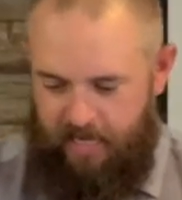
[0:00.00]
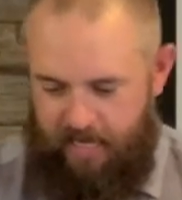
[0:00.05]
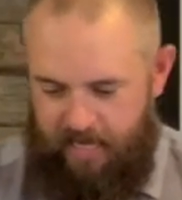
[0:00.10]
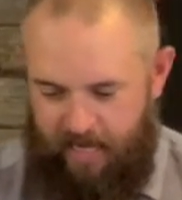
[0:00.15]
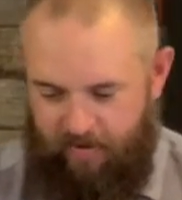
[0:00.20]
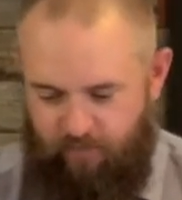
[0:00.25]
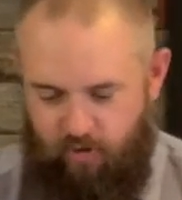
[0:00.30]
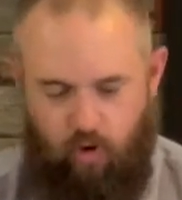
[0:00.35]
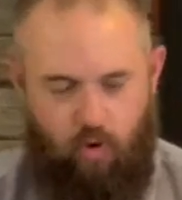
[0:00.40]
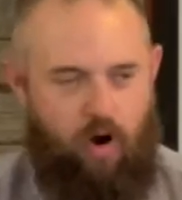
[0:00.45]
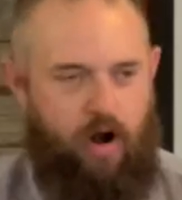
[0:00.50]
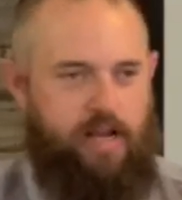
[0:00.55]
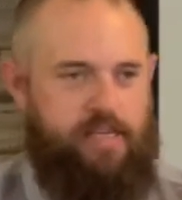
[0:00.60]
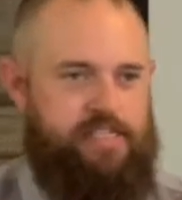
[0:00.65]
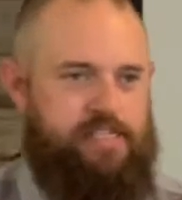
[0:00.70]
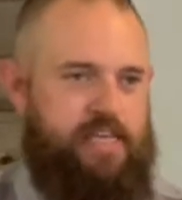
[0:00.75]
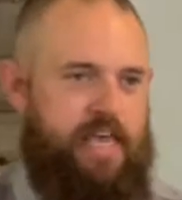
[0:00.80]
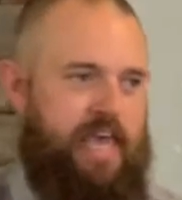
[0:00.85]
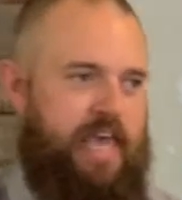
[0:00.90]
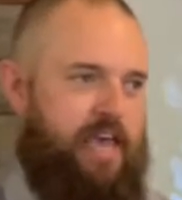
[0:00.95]
if you are a
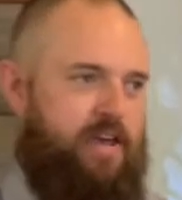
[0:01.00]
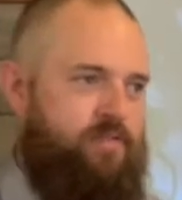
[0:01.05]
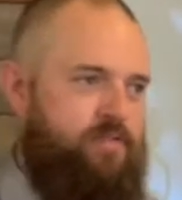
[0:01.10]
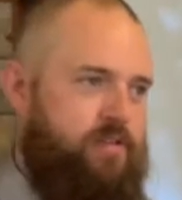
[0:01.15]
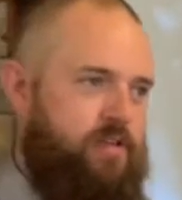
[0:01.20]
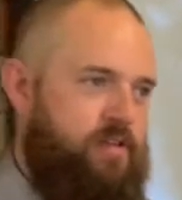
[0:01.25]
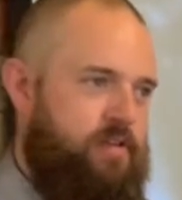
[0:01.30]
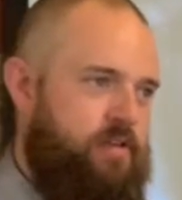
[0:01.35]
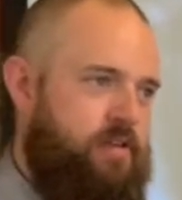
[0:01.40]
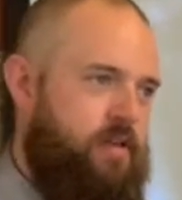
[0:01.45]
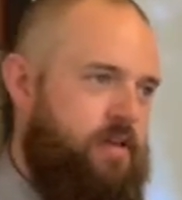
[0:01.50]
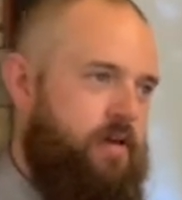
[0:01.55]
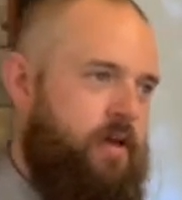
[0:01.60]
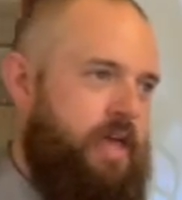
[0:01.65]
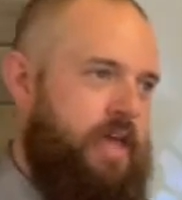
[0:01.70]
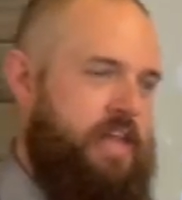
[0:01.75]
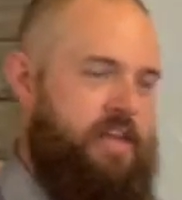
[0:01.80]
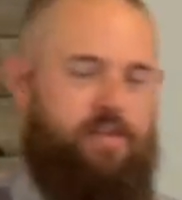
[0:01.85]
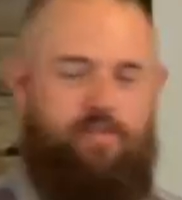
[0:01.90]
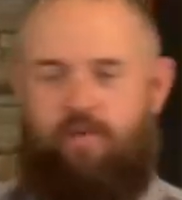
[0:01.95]
saved
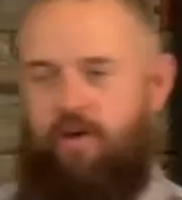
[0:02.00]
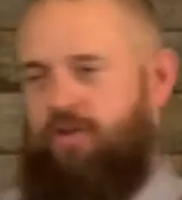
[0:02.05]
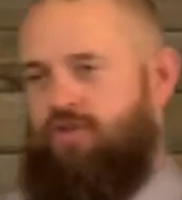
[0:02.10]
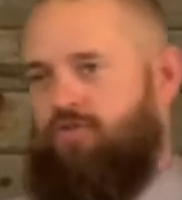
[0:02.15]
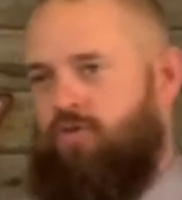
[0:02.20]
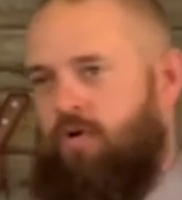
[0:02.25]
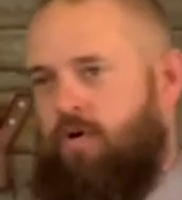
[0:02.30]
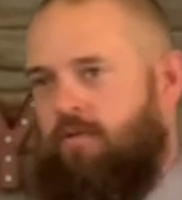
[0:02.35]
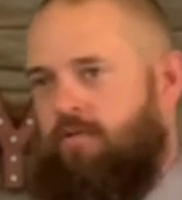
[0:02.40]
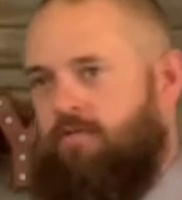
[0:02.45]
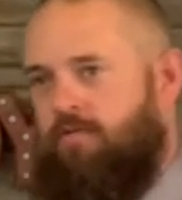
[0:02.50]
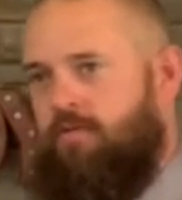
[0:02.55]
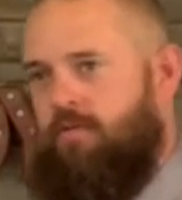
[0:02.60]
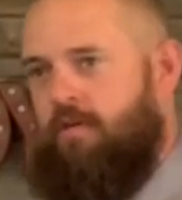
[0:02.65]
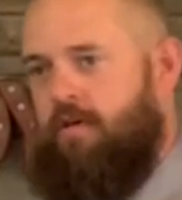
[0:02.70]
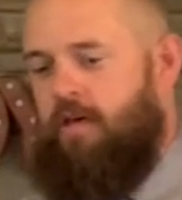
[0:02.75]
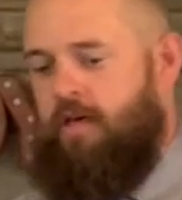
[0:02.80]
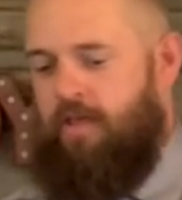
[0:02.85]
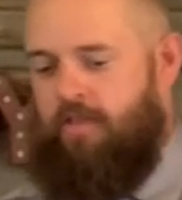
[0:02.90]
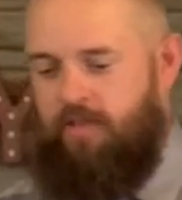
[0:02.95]
individual,
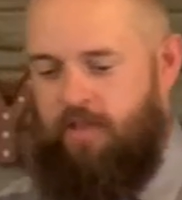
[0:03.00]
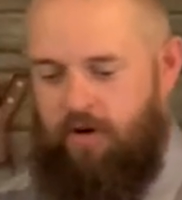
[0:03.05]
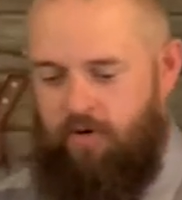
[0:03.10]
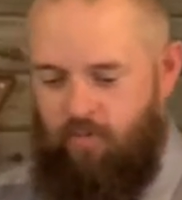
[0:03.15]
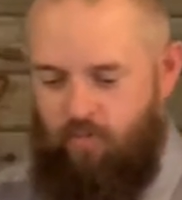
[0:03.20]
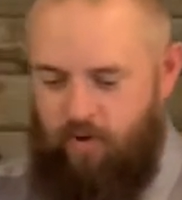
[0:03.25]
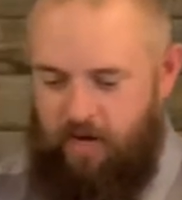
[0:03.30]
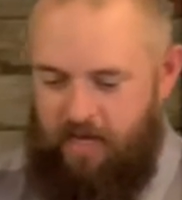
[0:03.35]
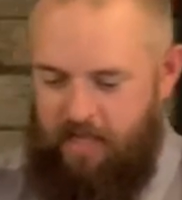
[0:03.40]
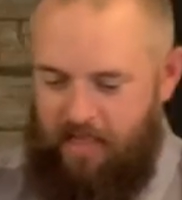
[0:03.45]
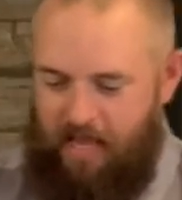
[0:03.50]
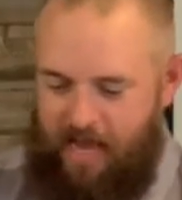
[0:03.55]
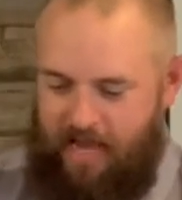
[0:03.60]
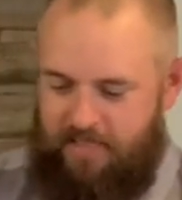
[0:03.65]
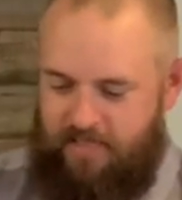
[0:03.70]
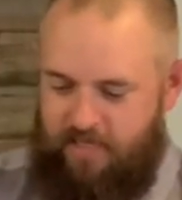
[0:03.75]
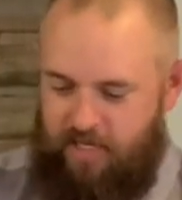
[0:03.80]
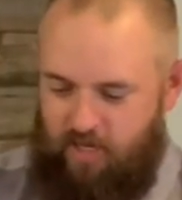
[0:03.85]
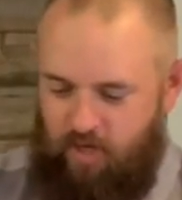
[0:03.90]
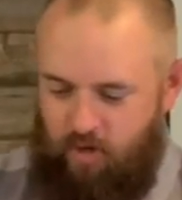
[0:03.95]
then
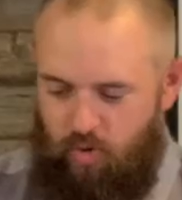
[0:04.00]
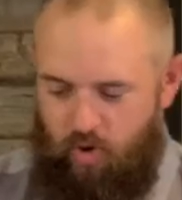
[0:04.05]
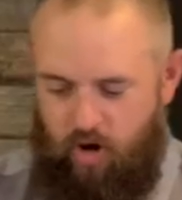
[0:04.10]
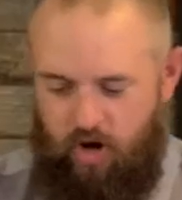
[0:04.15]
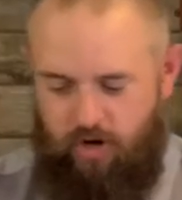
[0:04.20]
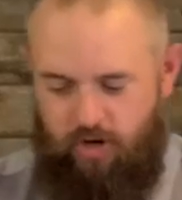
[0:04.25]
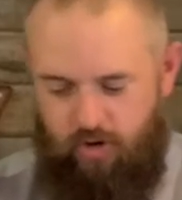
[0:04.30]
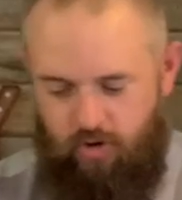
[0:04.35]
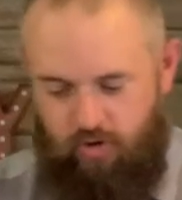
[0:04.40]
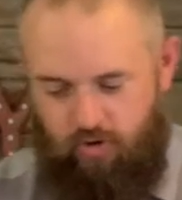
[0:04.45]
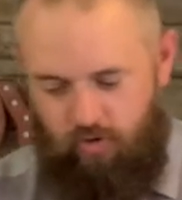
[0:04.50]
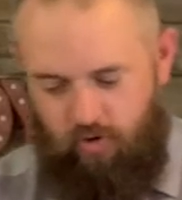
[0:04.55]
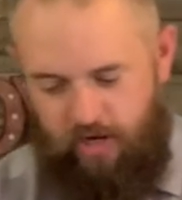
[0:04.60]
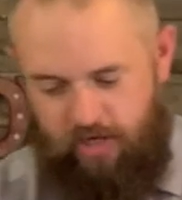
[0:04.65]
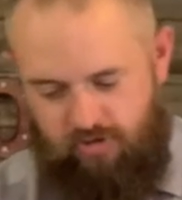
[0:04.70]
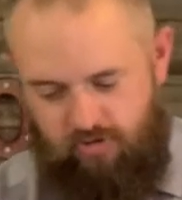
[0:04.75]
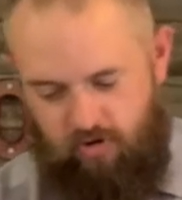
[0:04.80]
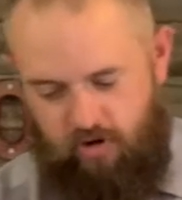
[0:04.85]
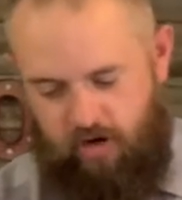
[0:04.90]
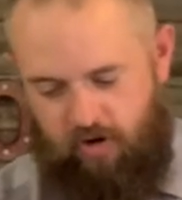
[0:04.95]
realize that you are a new
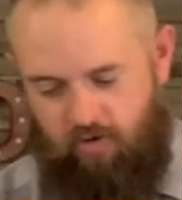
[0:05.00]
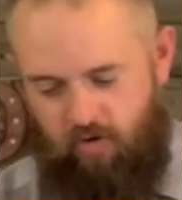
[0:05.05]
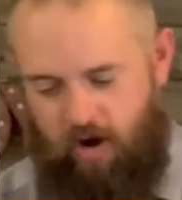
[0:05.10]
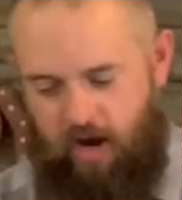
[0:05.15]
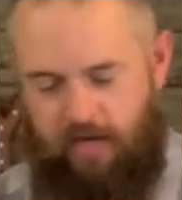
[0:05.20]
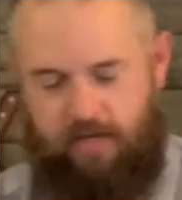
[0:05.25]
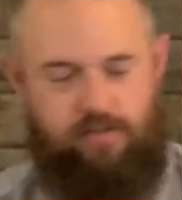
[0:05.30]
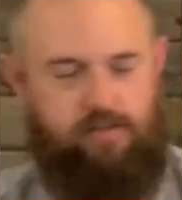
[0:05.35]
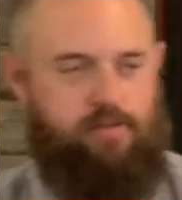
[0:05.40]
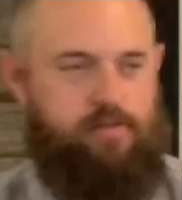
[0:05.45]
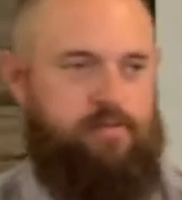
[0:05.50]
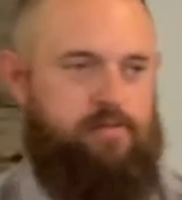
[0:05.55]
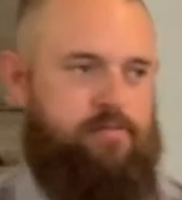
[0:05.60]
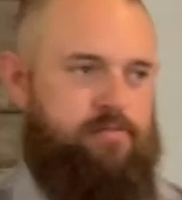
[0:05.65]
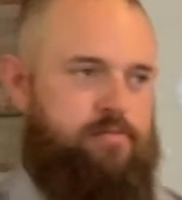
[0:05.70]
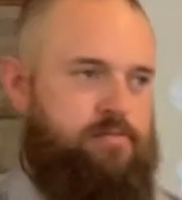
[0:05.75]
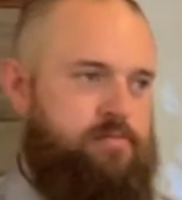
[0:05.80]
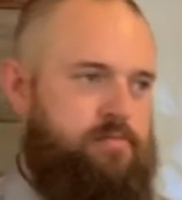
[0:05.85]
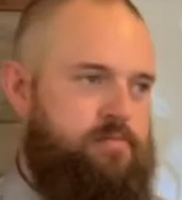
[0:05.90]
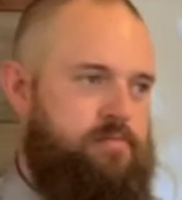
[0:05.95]
creature in Christ.
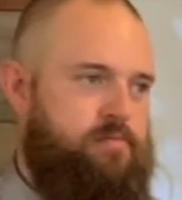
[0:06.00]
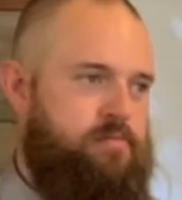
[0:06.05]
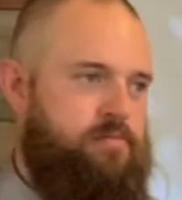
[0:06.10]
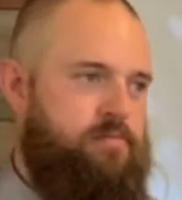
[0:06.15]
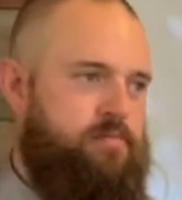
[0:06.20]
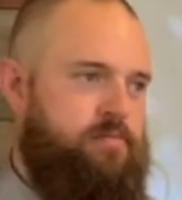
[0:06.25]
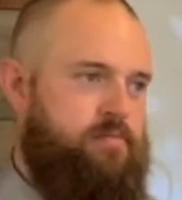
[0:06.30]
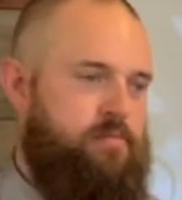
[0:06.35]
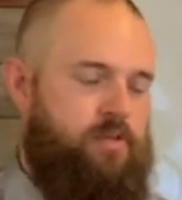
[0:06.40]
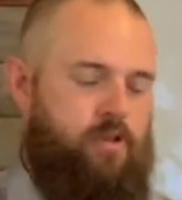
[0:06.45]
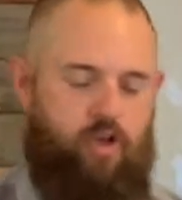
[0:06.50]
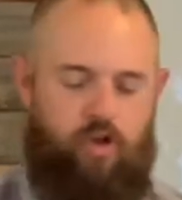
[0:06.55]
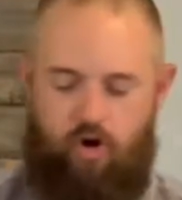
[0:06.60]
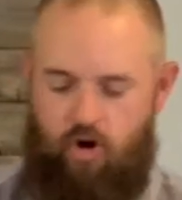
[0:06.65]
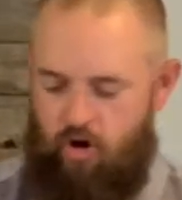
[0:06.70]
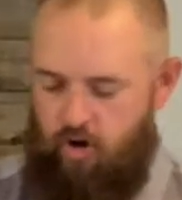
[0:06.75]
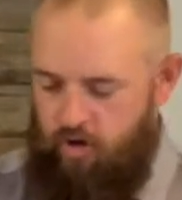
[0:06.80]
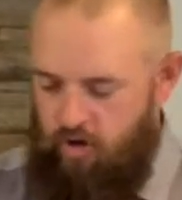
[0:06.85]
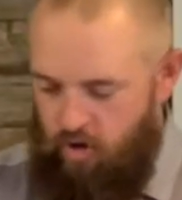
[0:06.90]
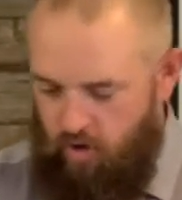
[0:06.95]

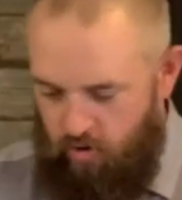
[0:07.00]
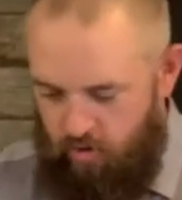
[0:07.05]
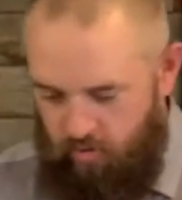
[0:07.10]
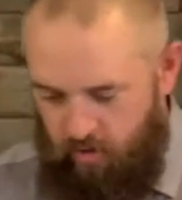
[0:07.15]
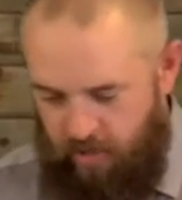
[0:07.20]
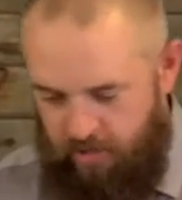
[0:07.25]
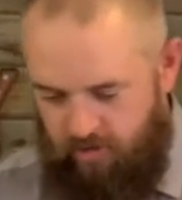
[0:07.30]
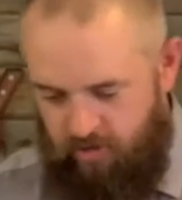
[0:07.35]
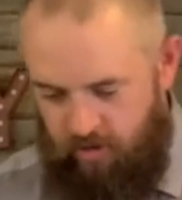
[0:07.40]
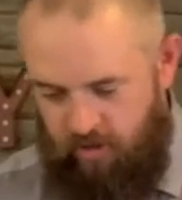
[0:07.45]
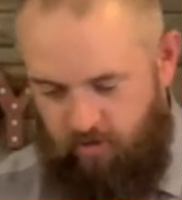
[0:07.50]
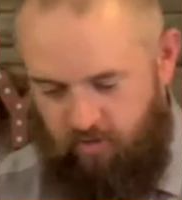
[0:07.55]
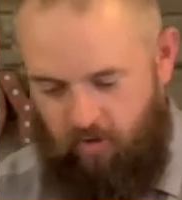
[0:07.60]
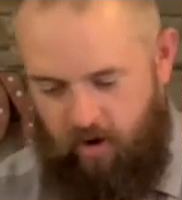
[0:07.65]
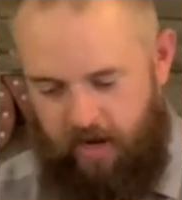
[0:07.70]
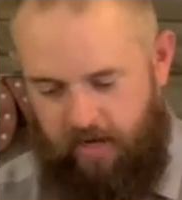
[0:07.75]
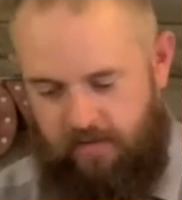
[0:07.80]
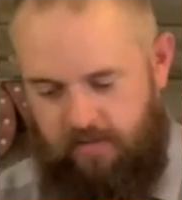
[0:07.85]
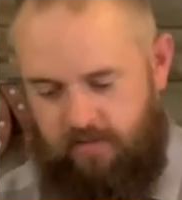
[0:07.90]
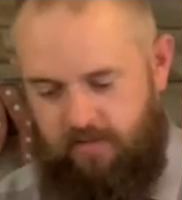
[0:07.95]
You're a new creature in
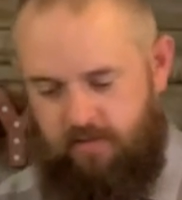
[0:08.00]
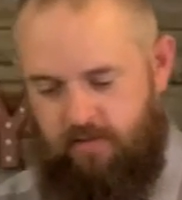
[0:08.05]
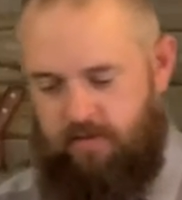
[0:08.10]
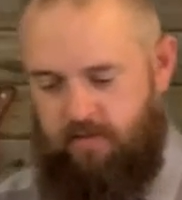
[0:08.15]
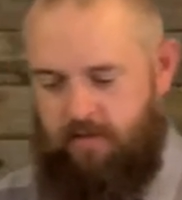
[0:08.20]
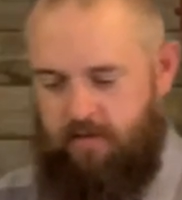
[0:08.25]
Christ.